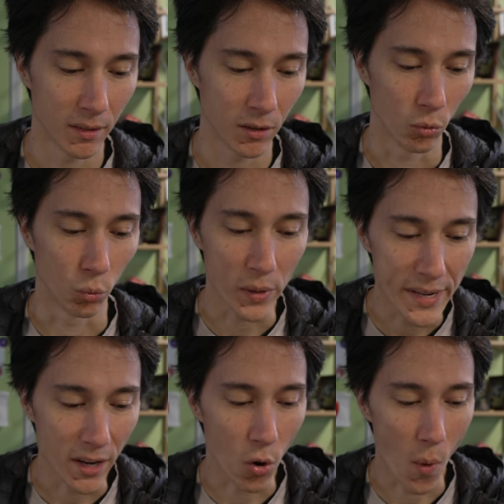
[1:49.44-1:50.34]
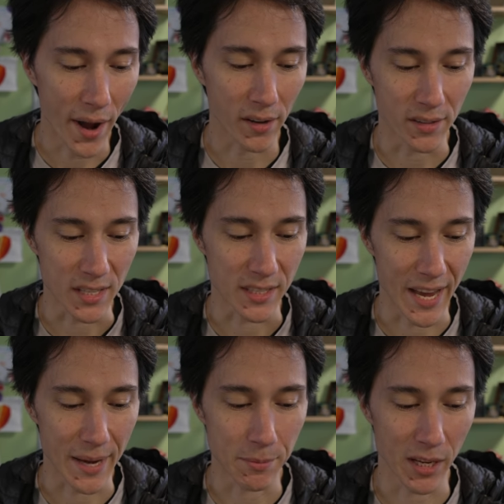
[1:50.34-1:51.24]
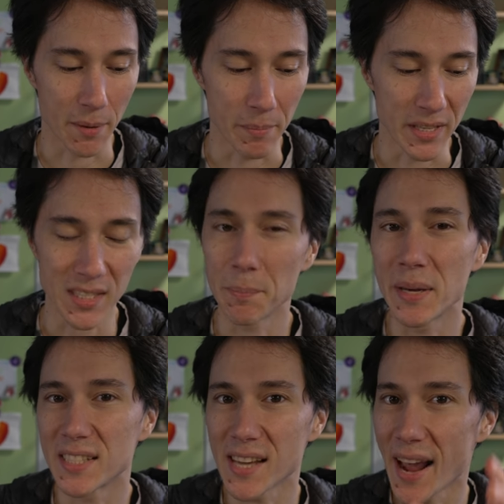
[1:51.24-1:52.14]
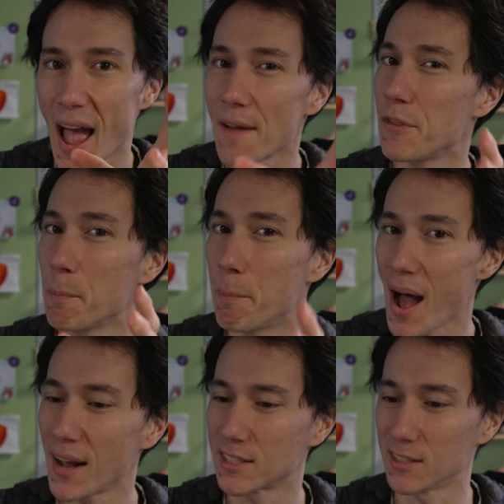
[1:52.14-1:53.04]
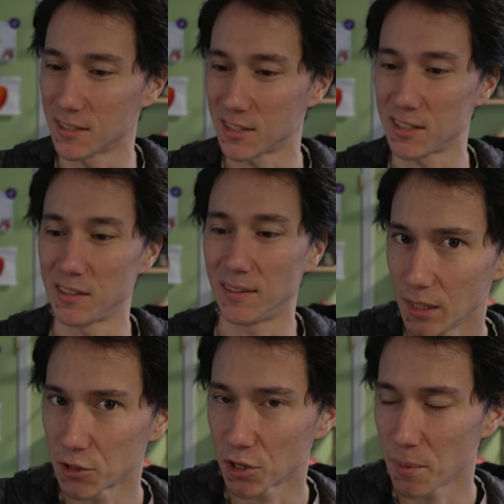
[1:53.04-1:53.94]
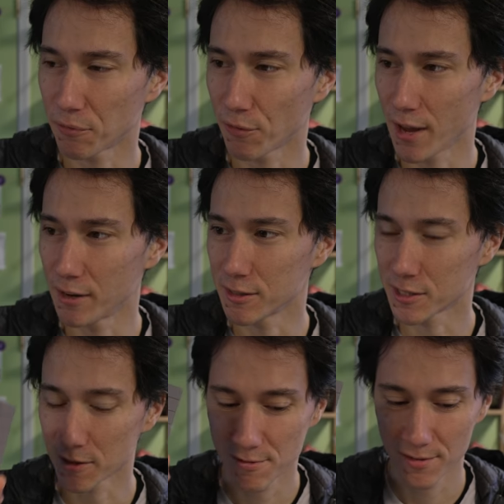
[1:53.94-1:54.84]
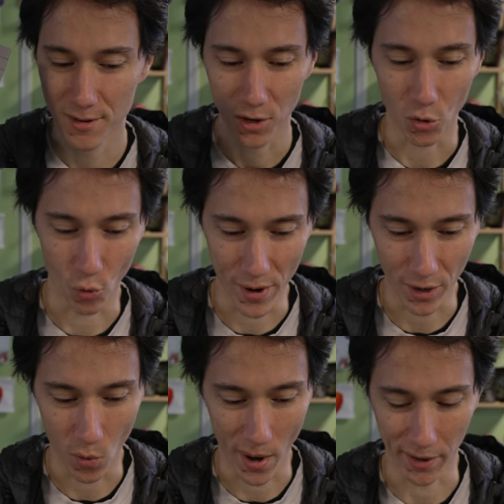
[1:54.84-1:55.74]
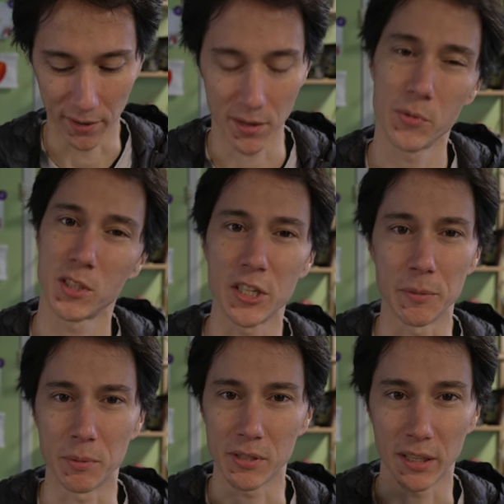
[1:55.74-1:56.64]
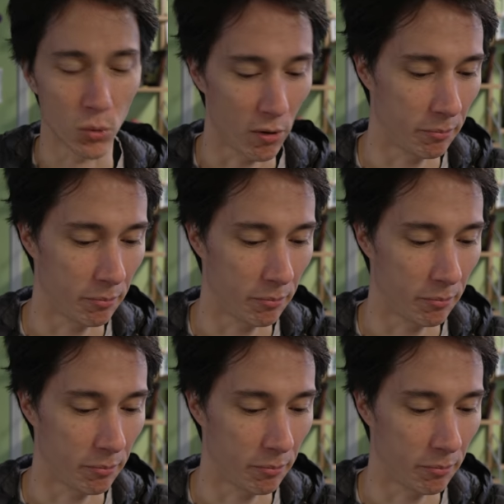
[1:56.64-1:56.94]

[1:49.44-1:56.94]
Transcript: reacquire these games that I'm missing because I have the boxes still. Tournament Fighters, reacquired. It was cheap, it was like 12